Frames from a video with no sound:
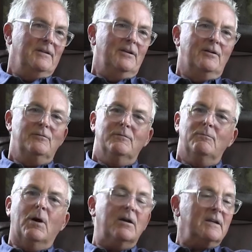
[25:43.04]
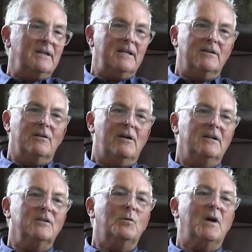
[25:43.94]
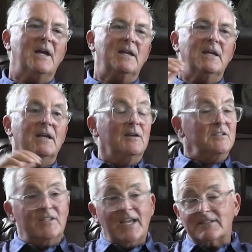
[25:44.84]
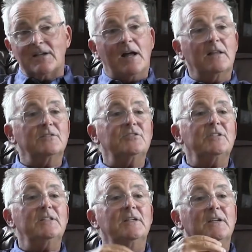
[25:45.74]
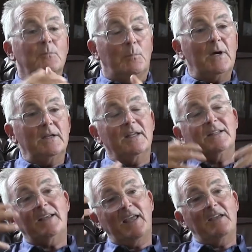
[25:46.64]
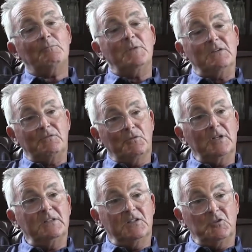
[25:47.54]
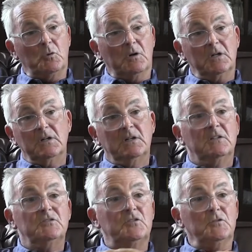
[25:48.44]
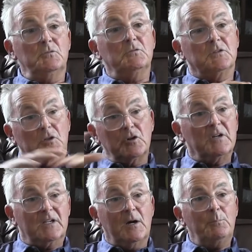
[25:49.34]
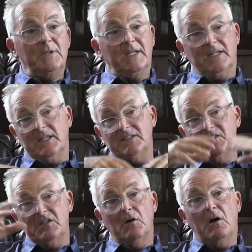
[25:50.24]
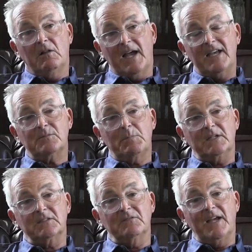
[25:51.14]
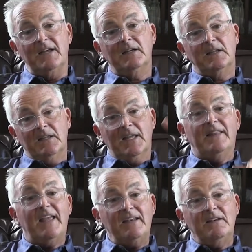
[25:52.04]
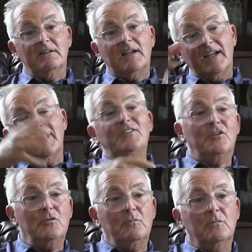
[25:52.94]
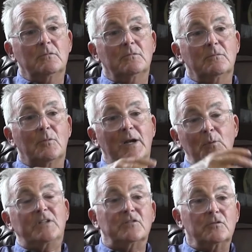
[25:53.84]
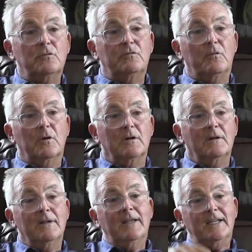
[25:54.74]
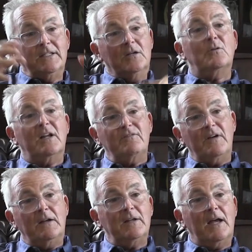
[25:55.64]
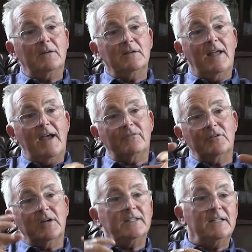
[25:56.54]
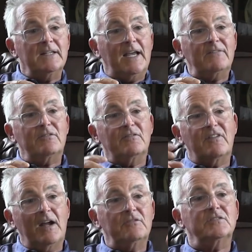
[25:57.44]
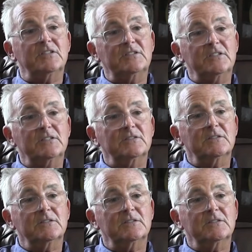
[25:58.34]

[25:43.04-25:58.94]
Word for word: you know, marketing along the way, technology, but it gave me a foot in the door to learn a company and see all aspects of that. And then I got to do what I went to school for. And you know what I found out after I did that for five or six years?